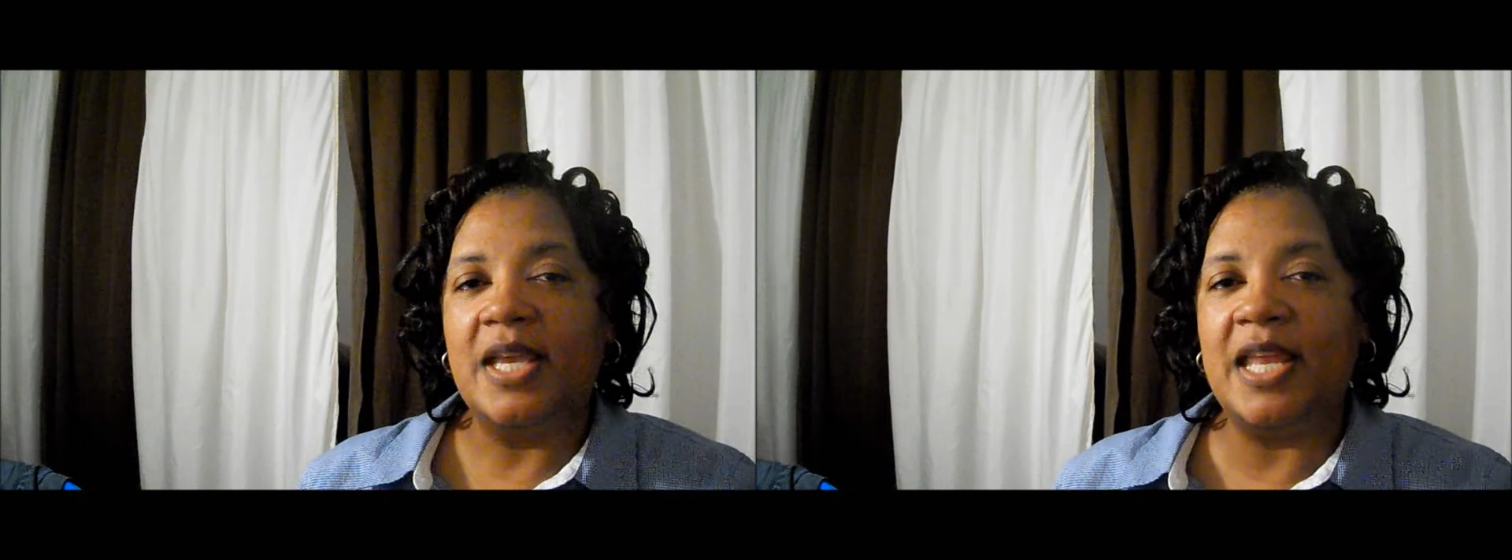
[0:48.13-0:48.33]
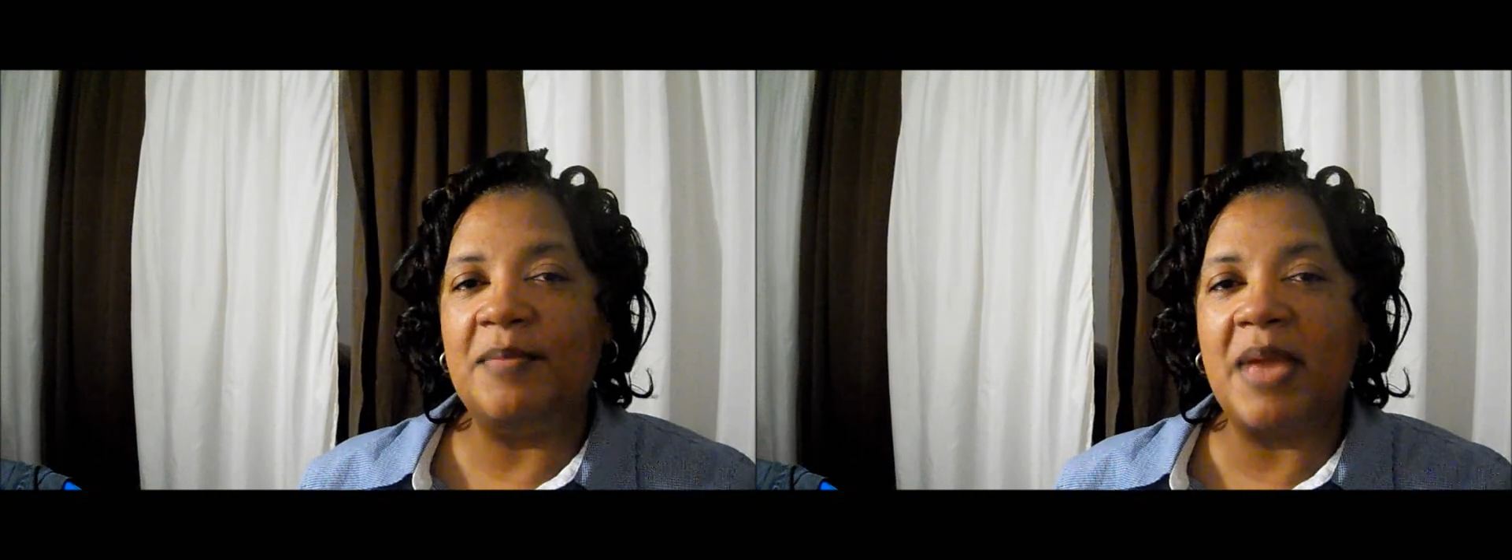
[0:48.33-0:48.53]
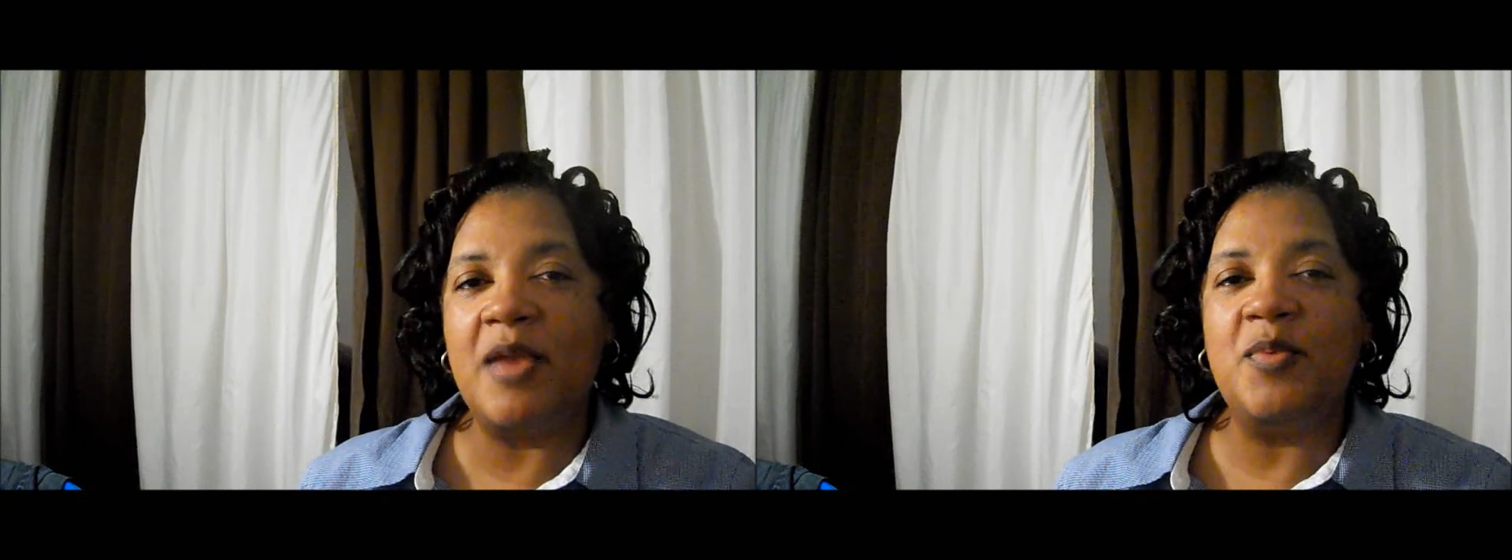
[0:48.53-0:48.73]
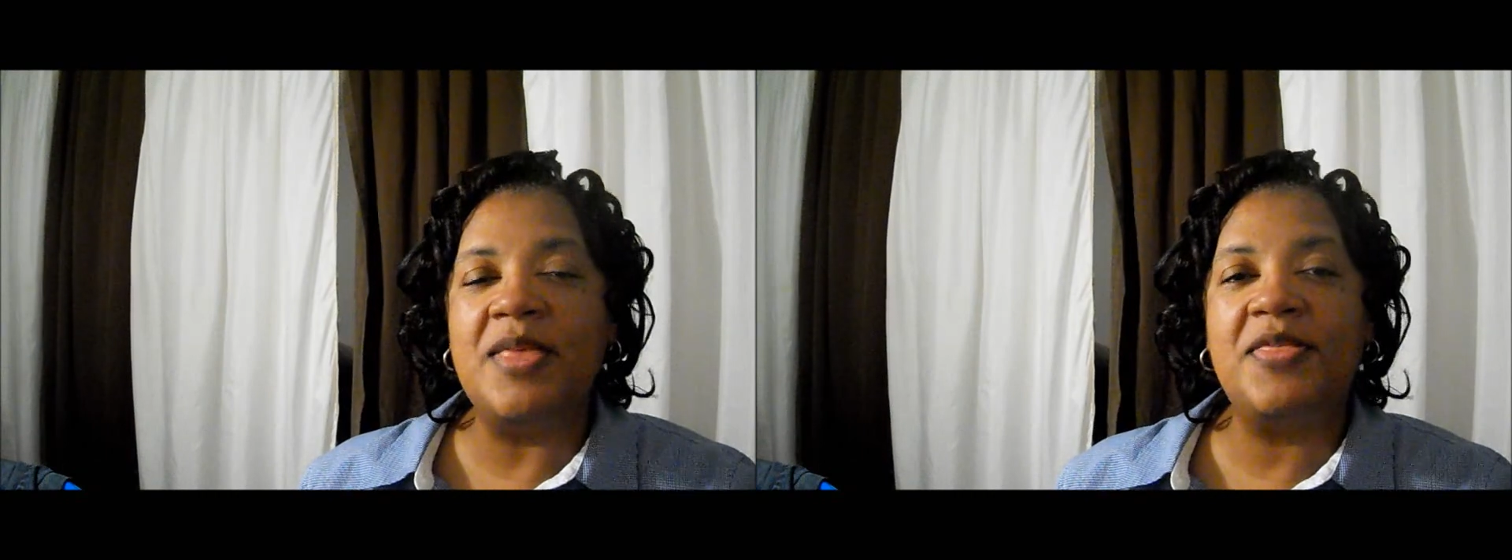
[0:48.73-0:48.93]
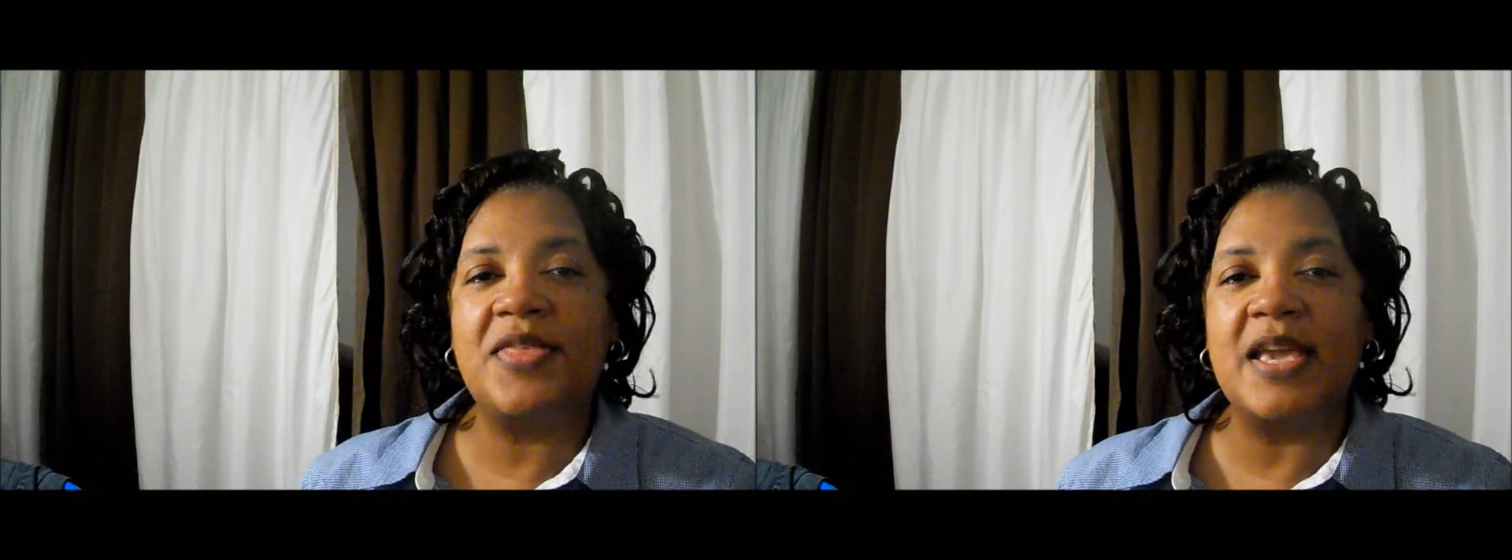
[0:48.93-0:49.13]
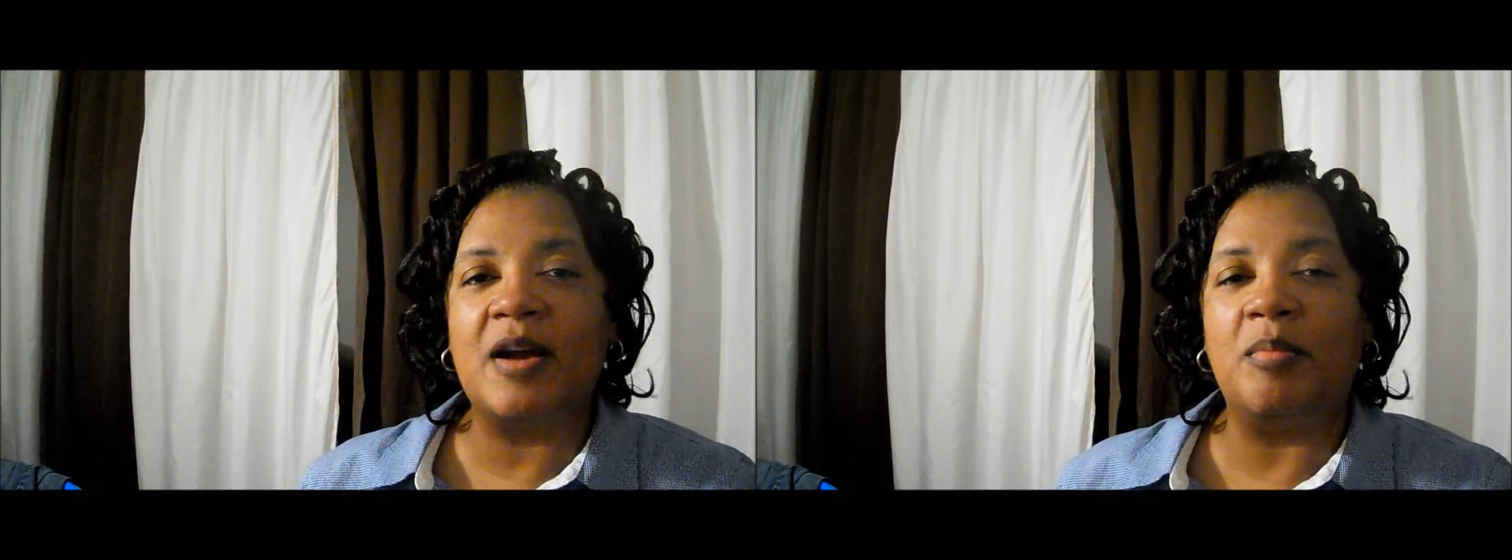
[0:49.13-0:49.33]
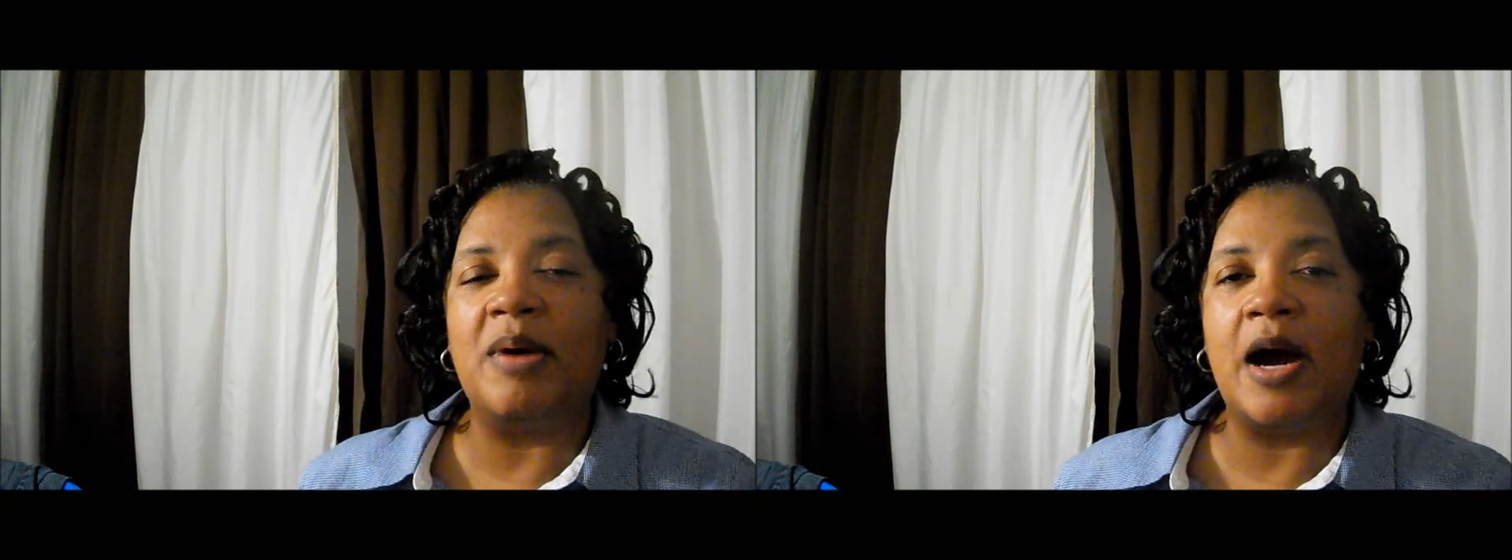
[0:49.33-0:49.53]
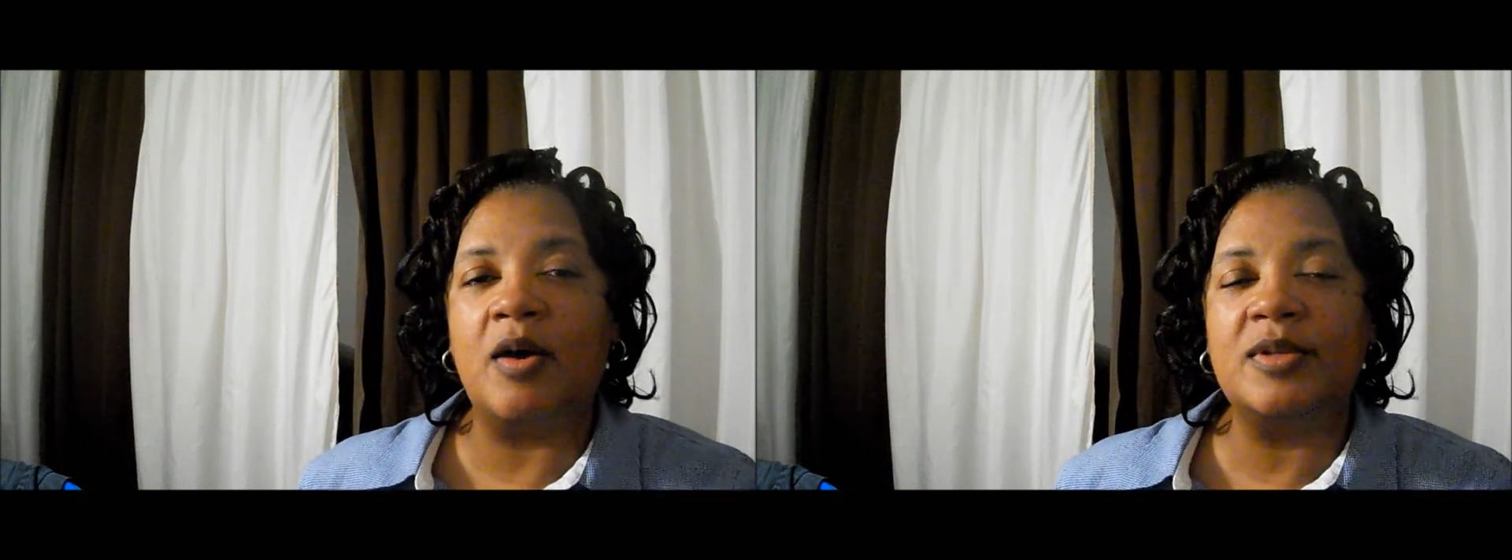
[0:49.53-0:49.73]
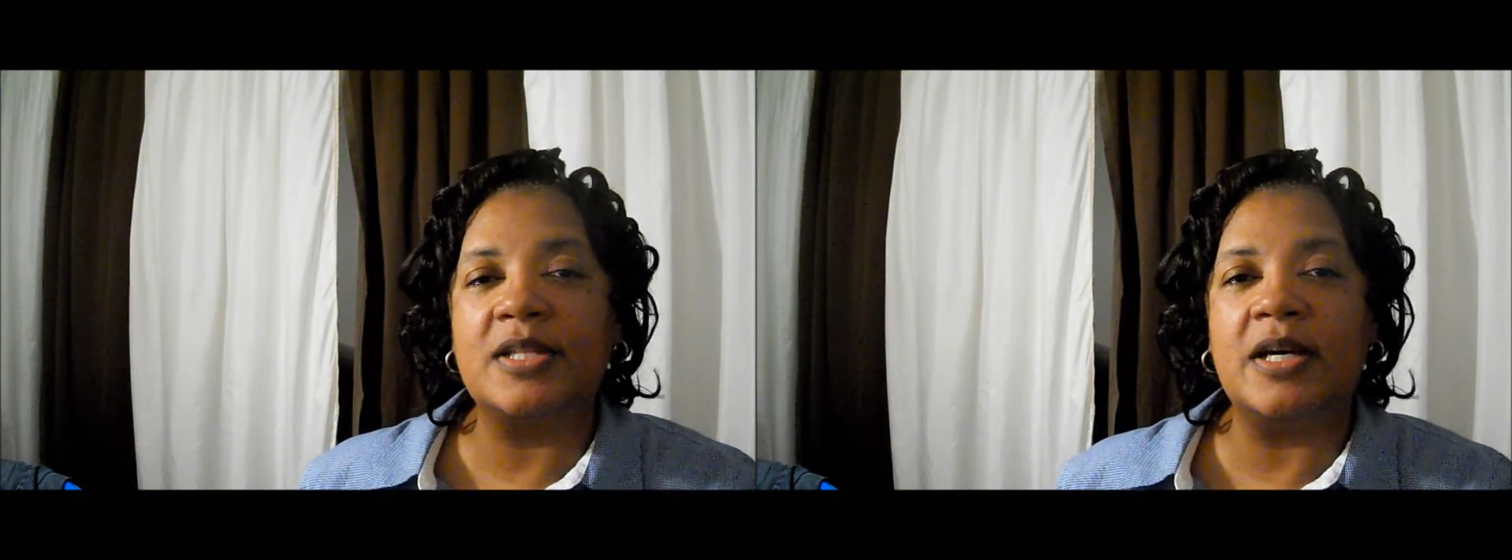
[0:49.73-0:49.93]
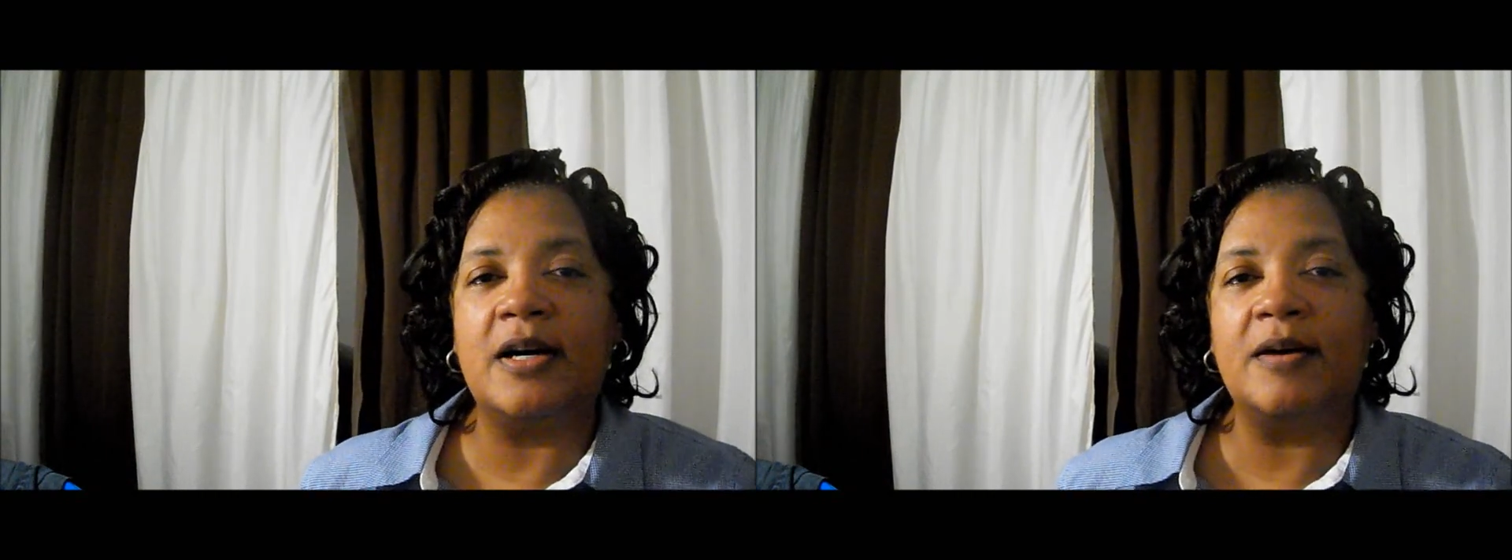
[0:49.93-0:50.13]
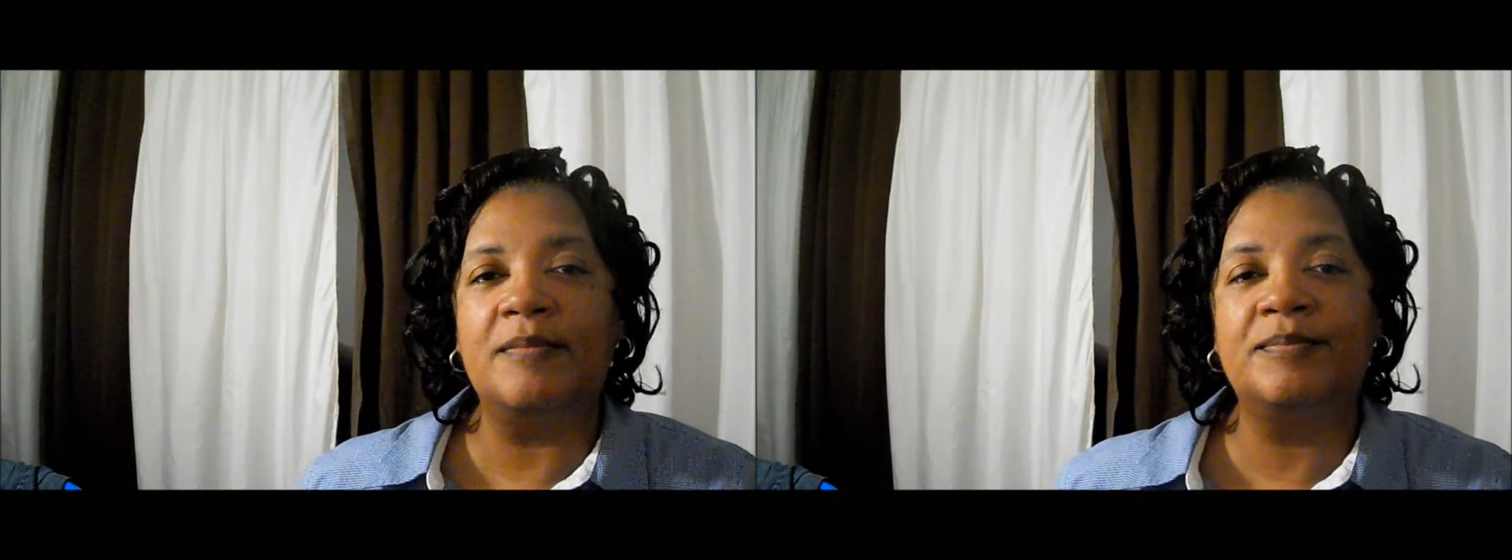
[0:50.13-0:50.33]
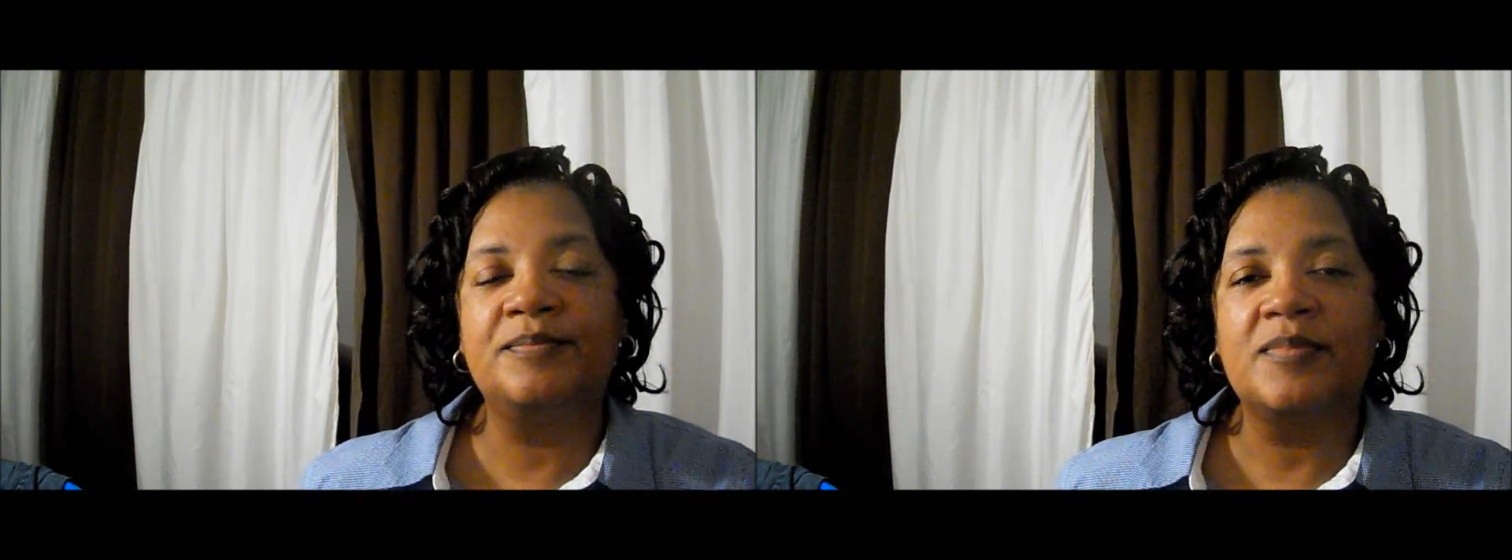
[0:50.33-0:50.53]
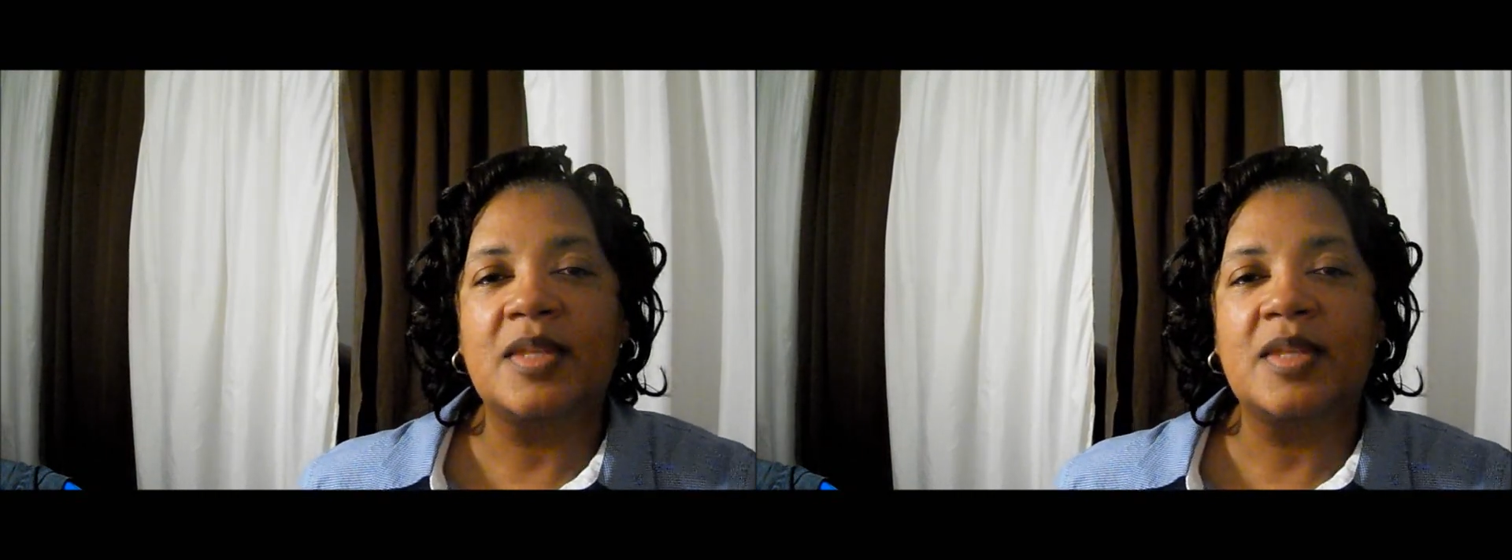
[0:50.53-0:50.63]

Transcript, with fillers: And it made me think about um,